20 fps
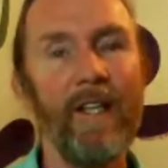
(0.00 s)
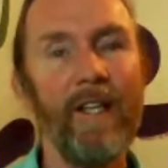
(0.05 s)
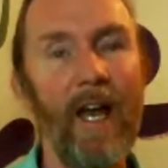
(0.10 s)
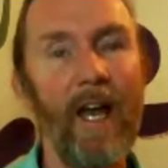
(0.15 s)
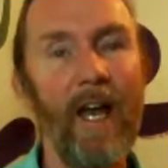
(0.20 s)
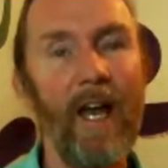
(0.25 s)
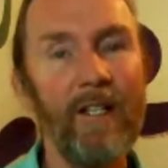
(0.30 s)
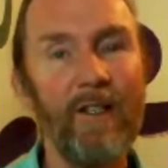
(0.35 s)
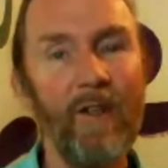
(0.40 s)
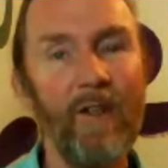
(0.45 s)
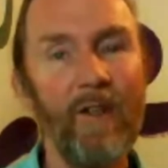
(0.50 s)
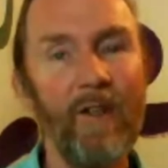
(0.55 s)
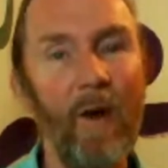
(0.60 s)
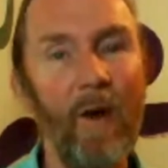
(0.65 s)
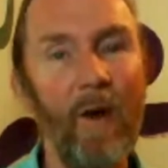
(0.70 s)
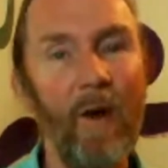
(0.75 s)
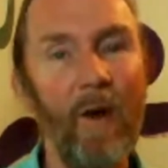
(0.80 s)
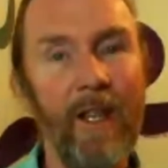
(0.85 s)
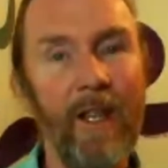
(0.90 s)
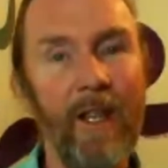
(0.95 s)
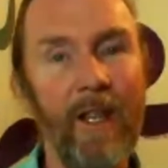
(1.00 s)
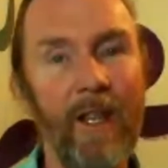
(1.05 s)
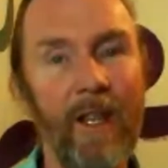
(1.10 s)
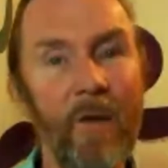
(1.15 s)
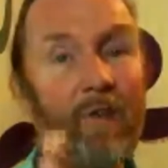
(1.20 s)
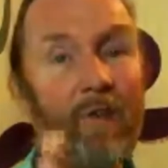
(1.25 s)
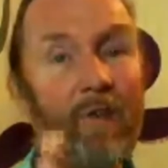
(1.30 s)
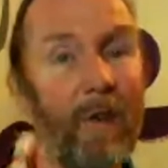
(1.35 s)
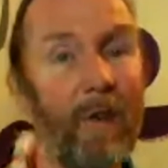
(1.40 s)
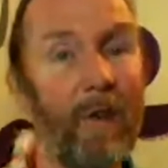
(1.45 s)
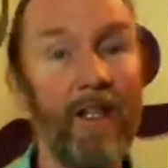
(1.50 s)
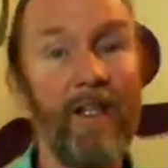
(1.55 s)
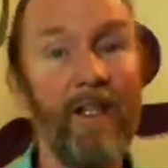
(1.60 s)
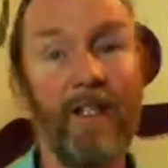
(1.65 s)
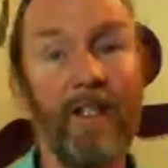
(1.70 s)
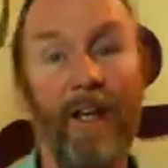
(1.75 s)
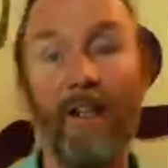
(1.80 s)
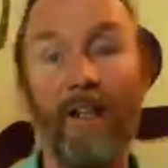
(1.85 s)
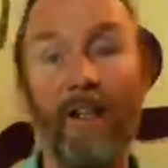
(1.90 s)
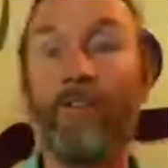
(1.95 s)
that that's the way the
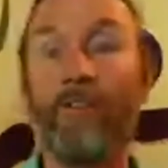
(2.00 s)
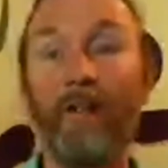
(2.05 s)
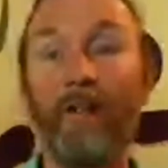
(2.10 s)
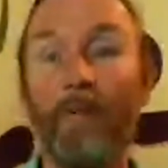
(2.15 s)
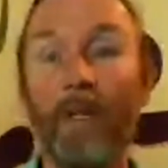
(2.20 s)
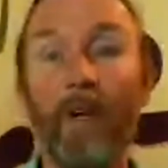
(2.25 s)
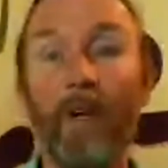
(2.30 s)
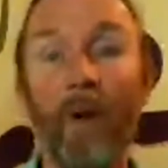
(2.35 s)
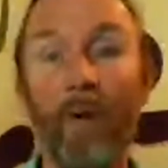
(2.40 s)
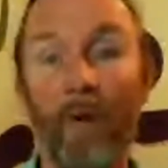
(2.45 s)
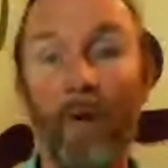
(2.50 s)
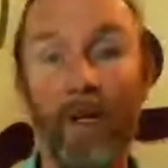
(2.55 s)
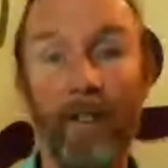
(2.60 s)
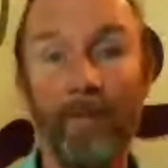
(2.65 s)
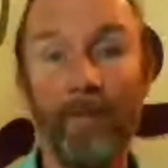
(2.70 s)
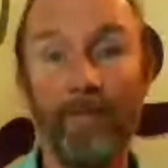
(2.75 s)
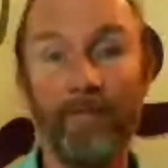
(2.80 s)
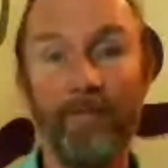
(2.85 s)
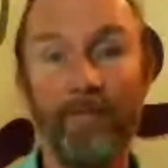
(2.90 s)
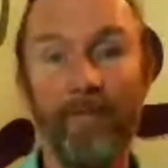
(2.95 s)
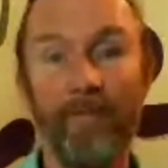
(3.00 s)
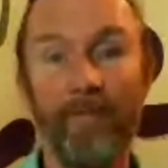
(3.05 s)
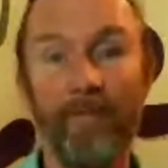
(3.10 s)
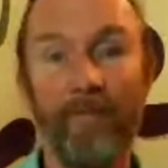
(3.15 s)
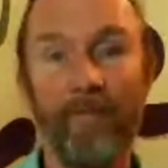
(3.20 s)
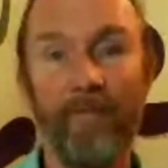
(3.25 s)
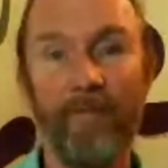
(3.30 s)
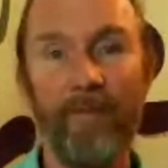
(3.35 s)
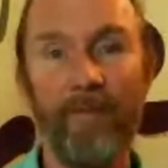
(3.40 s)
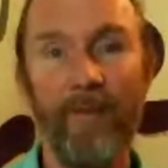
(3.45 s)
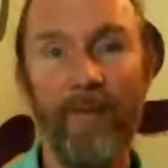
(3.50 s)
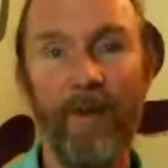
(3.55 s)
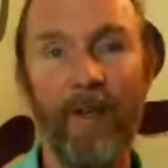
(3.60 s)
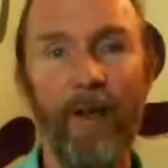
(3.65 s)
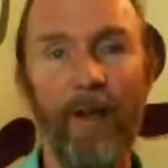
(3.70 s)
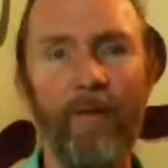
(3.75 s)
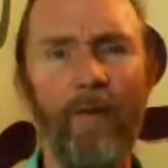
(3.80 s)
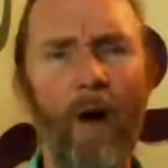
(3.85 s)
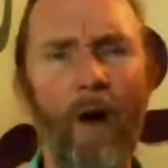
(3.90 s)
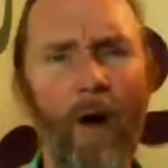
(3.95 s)
movement tends to be going.
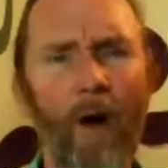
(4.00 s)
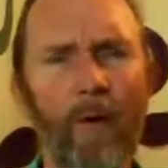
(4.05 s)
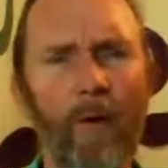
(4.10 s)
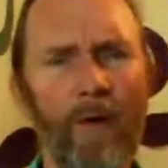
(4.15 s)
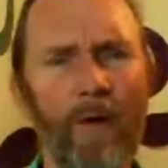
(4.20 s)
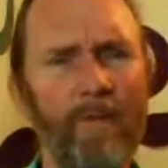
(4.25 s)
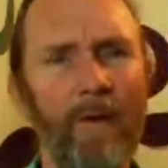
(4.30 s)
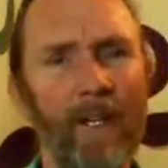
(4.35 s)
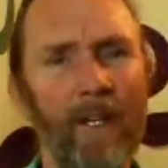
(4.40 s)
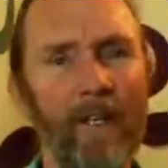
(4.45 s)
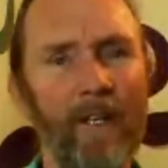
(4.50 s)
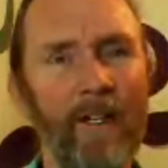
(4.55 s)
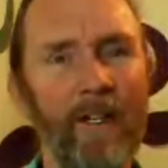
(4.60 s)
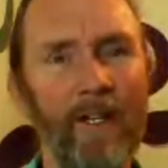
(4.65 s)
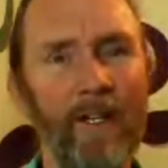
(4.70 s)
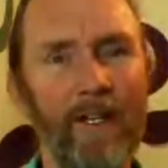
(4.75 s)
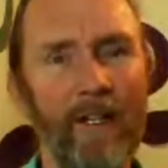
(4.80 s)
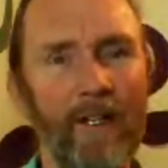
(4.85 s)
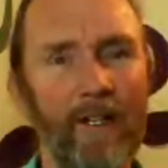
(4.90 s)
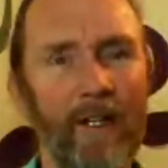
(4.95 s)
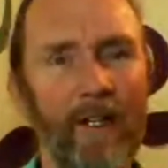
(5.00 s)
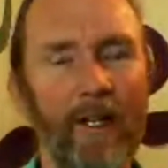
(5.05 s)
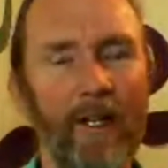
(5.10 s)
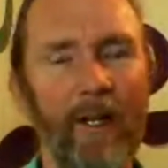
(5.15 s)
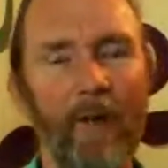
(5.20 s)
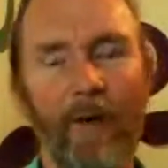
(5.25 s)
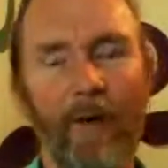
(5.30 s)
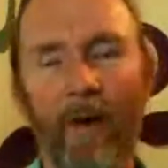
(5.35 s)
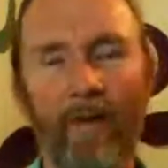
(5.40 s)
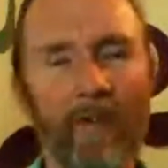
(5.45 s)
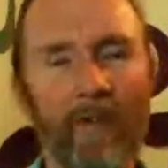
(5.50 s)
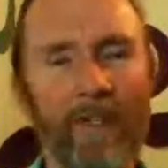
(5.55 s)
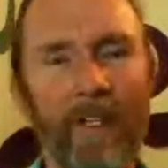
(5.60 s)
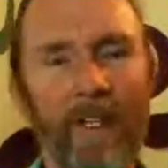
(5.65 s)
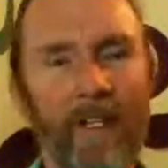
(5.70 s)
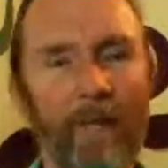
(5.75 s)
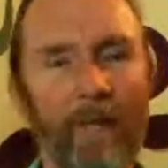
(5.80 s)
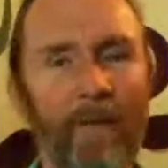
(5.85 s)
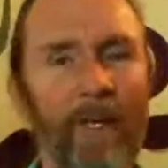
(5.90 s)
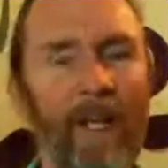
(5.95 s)
I've always been, you know, ever
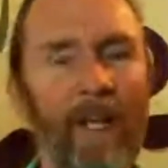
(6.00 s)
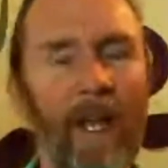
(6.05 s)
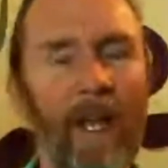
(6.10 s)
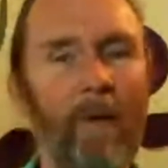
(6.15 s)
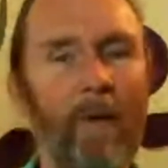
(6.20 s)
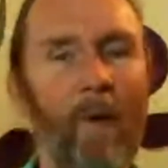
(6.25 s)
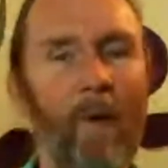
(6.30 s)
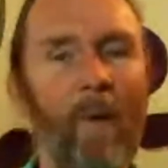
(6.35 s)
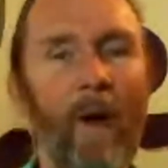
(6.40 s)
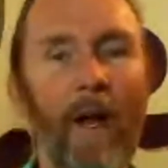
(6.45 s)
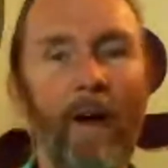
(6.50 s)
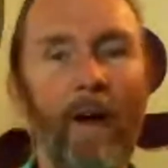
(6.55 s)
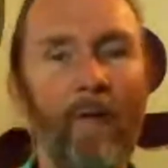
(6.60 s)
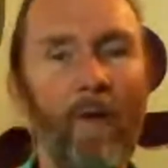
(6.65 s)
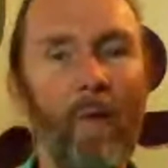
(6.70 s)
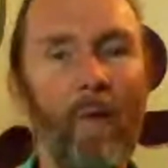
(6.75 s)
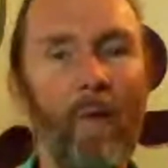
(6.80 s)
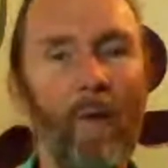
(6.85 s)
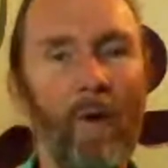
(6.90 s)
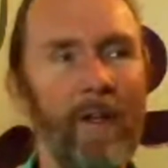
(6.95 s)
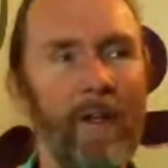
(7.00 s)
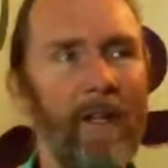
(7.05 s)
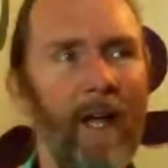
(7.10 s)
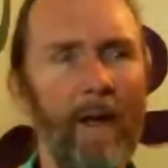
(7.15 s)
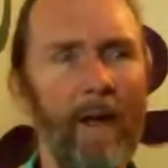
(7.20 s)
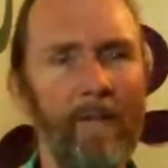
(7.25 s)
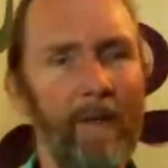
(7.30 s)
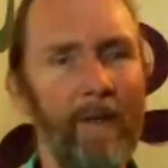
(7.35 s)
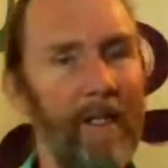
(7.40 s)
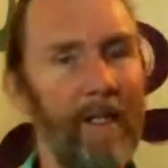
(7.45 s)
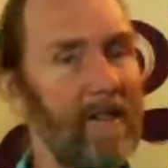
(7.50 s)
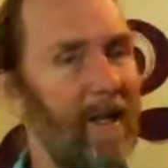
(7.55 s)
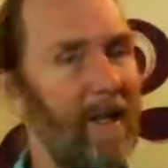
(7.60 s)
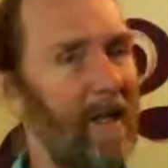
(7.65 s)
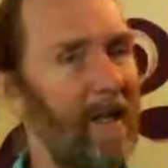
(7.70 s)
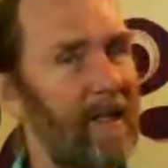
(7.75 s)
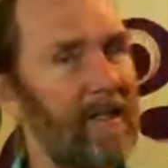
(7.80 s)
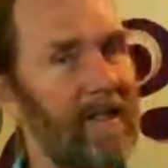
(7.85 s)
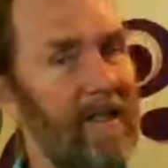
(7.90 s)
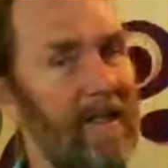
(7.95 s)
since I became aware of the word enlightenment,
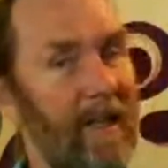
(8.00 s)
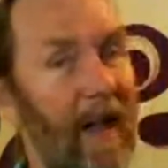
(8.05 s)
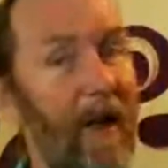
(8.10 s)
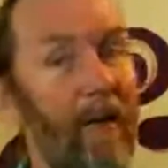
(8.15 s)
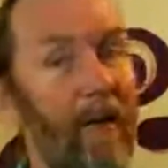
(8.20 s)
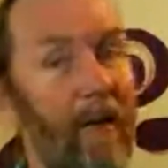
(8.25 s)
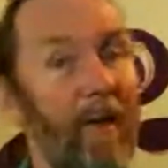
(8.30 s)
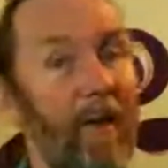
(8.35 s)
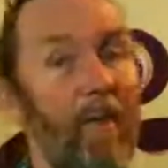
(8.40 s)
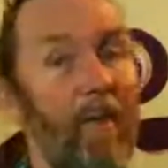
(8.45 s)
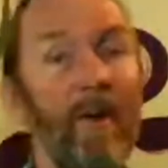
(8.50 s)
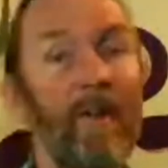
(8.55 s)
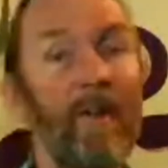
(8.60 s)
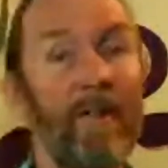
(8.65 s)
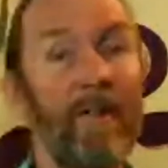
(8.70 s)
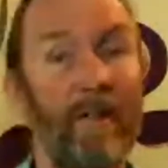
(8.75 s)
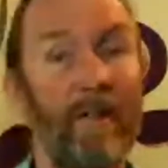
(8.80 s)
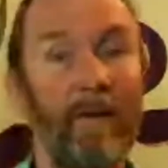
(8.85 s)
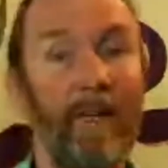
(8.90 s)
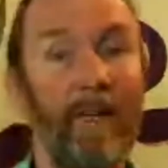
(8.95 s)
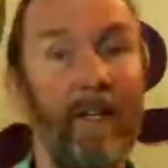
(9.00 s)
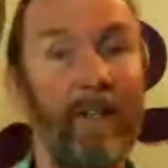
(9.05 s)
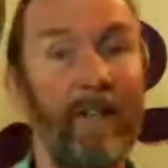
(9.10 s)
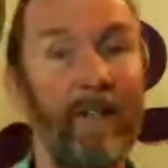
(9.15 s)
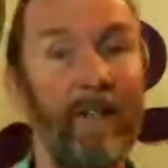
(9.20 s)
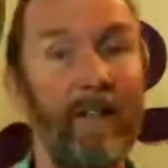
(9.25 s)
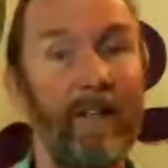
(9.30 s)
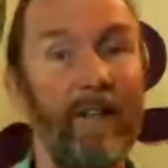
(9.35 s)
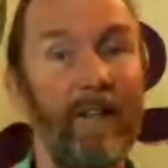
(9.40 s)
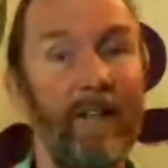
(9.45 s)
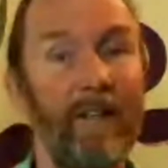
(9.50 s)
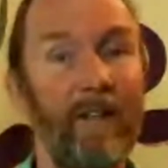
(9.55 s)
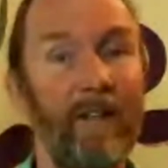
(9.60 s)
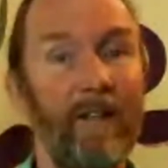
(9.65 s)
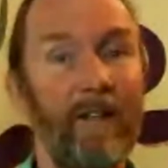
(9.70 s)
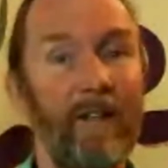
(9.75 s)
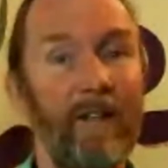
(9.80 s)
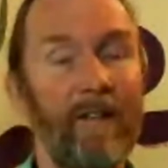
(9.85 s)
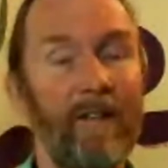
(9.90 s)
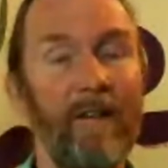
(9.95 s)
it's like a scary word to me
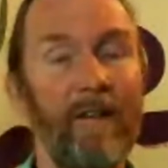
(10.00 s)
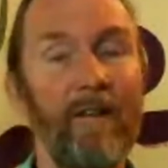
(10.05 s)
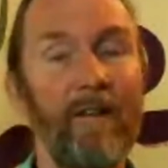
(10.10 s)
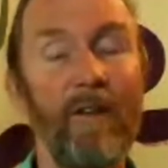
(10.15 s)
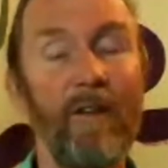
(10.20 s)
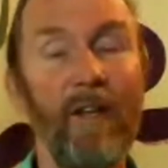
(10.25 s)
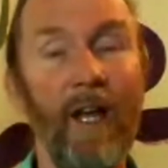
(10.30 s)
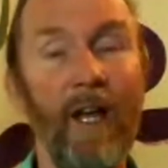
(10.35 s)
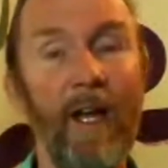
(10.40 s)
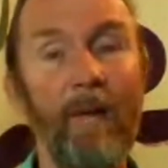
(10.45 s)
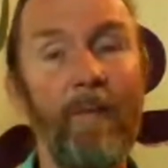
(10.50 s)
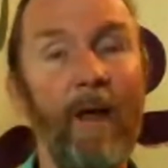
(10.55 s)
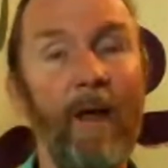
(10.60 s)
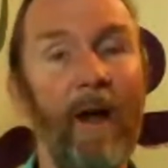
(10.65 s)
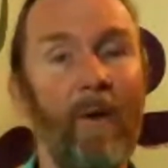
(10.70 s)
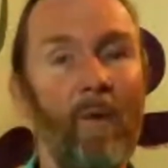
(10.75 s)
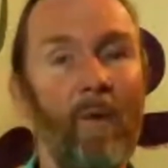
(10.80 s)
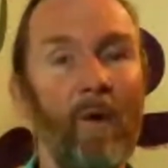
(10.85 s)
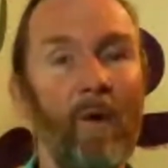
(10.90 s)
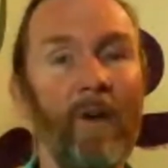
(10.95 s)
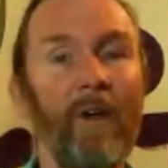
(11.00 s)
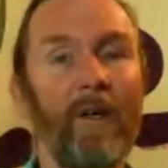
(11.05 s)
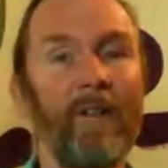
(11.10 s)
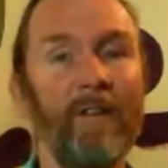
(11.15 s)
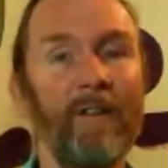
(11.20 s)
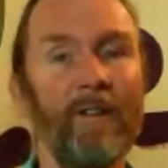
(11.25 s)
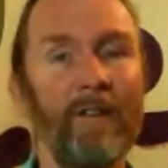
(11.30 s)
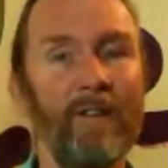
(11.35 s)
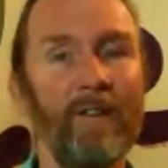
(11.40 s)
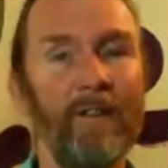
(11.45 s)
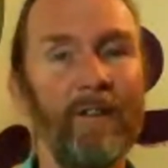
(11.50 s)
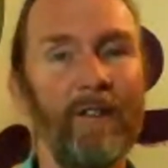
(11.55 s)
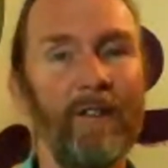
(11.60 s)
to claim that word.